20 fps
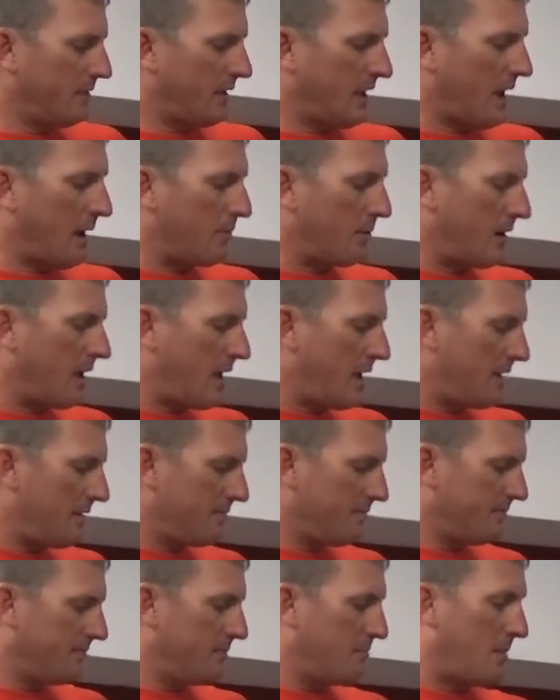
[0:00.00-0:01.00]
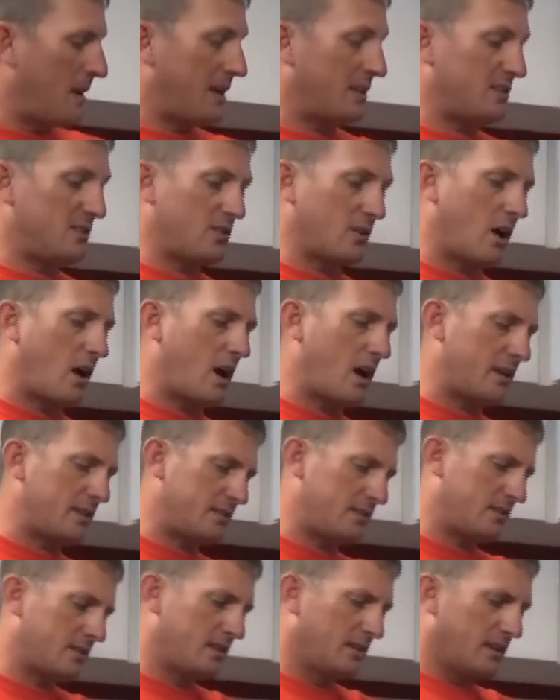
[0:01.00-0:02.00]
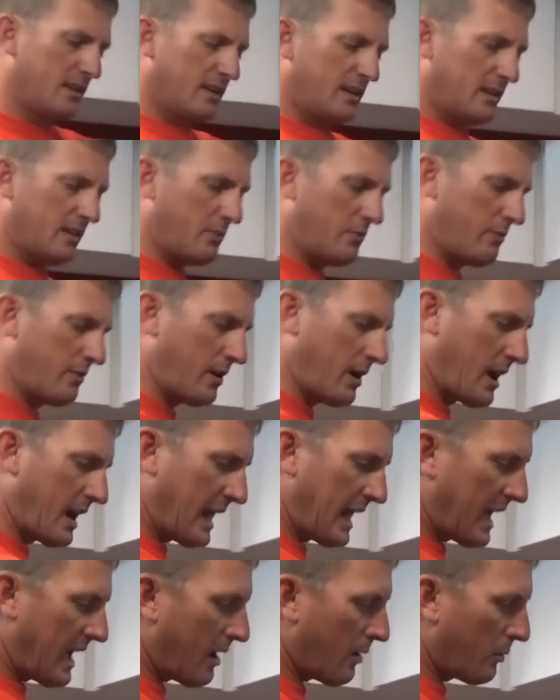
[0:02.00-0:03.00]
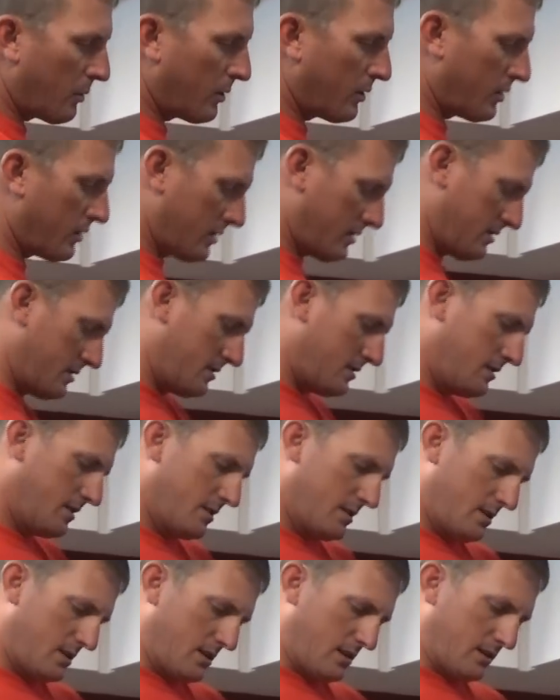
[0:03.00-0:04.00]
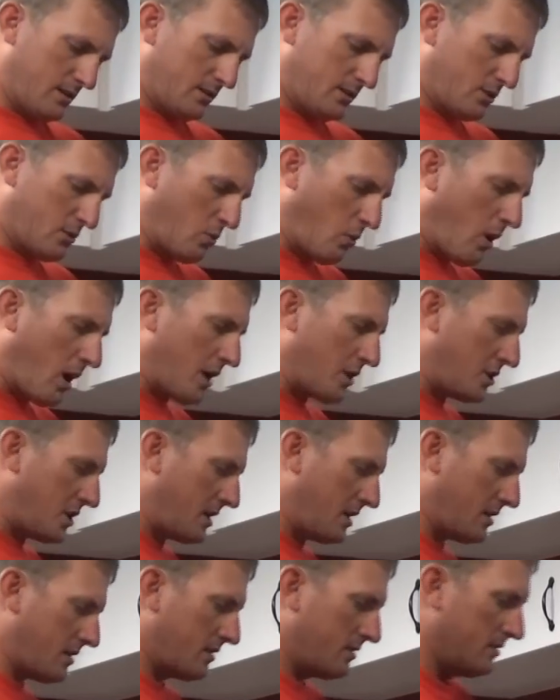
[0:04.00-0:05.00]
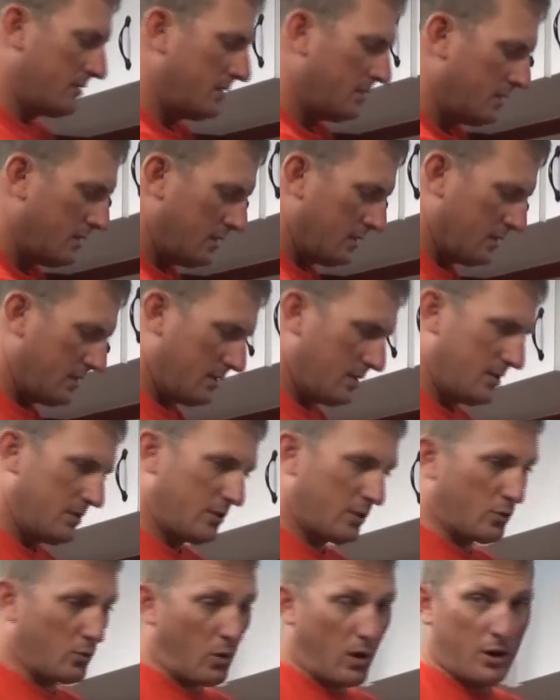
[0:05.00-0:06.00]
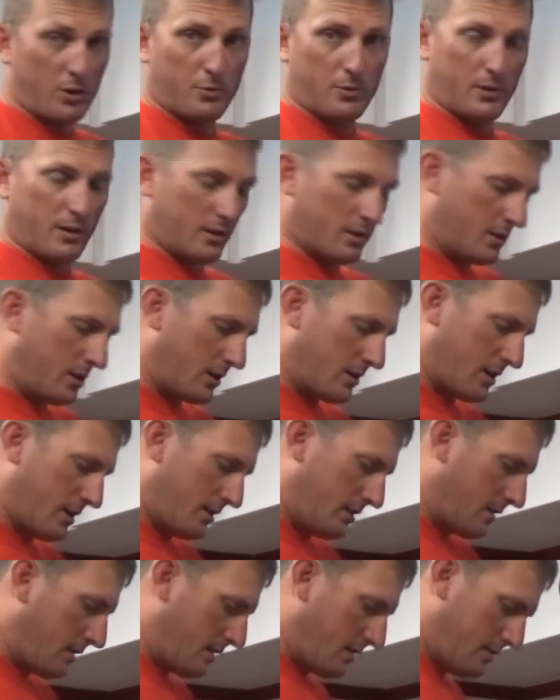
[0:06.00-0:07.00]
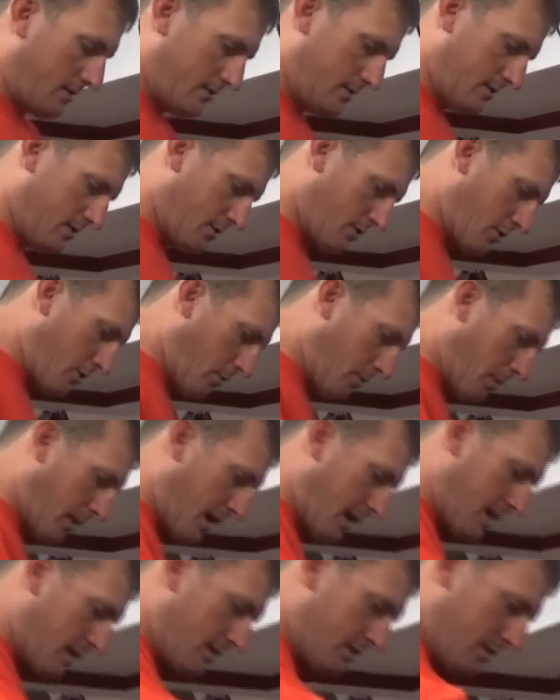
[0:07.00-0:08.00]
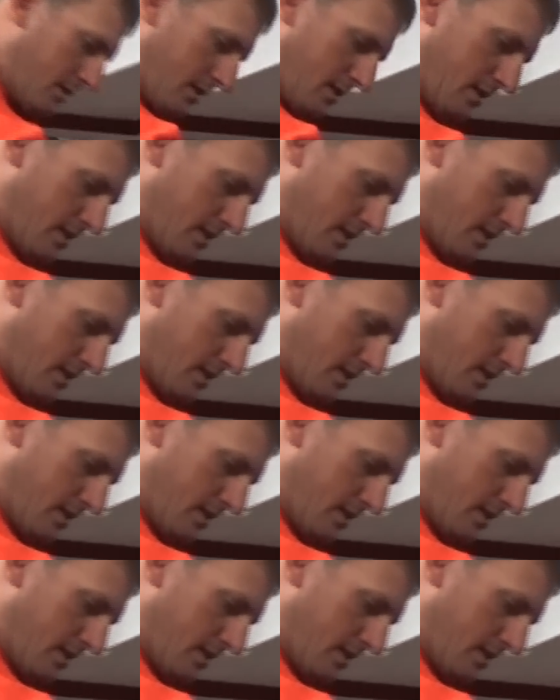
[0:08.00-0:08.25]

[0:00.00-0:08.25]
Cabernet, make a sauce. We've got our uh, squash here. Squash we're gonna cook in the grill pan.